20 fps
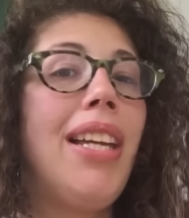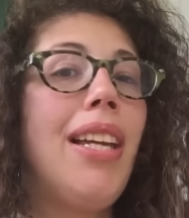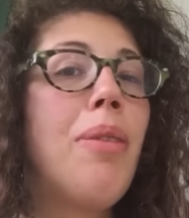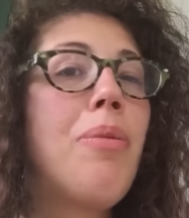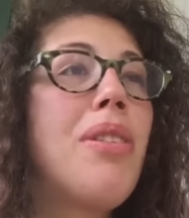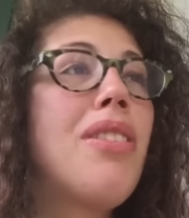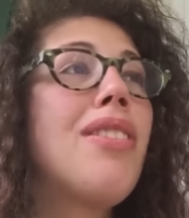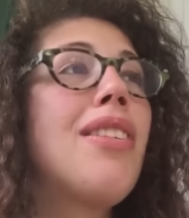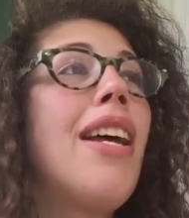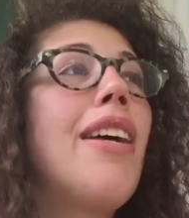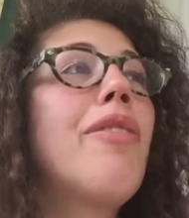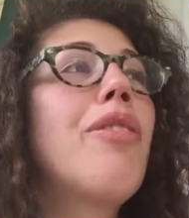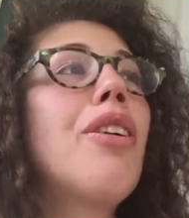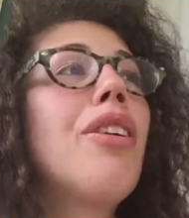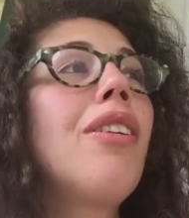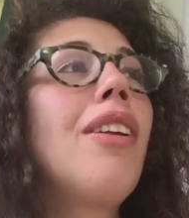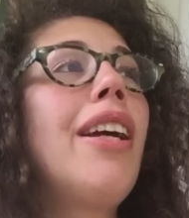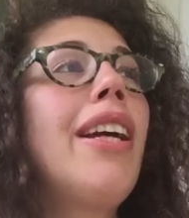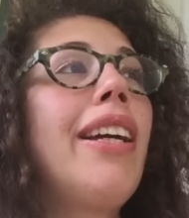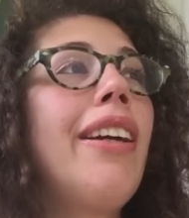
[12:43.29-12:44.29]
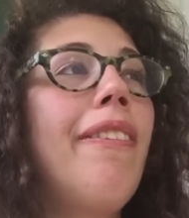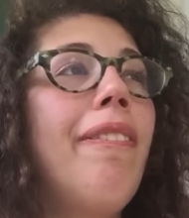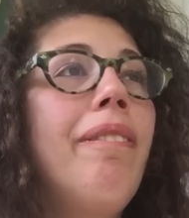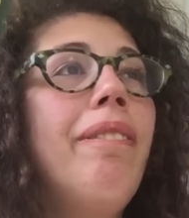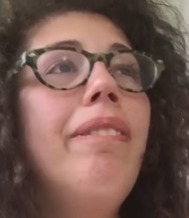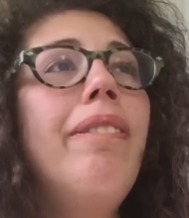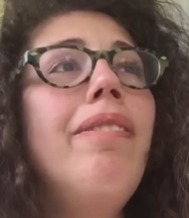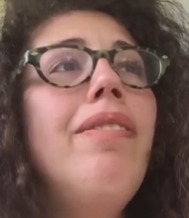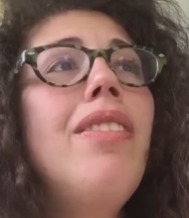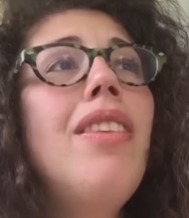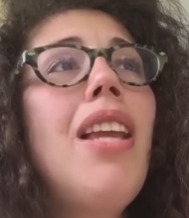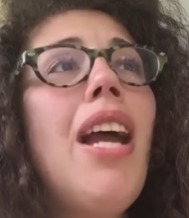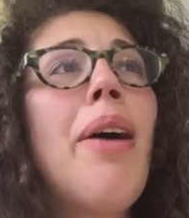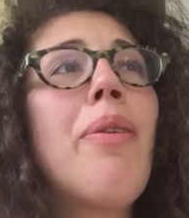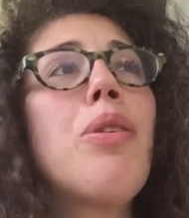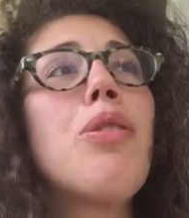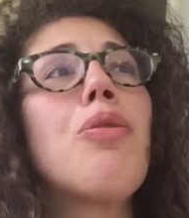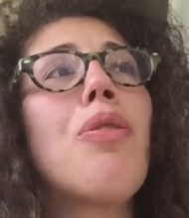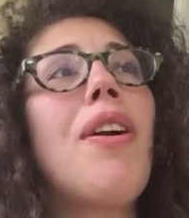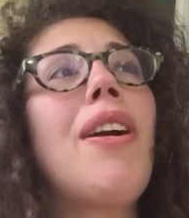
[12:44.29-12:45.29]
It was never like I
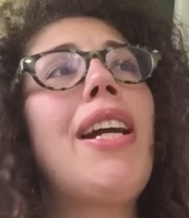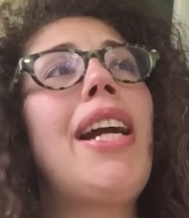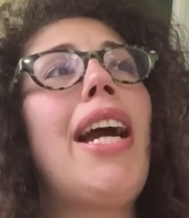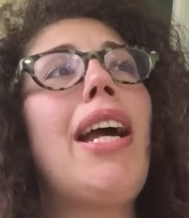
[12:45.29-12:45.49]
was running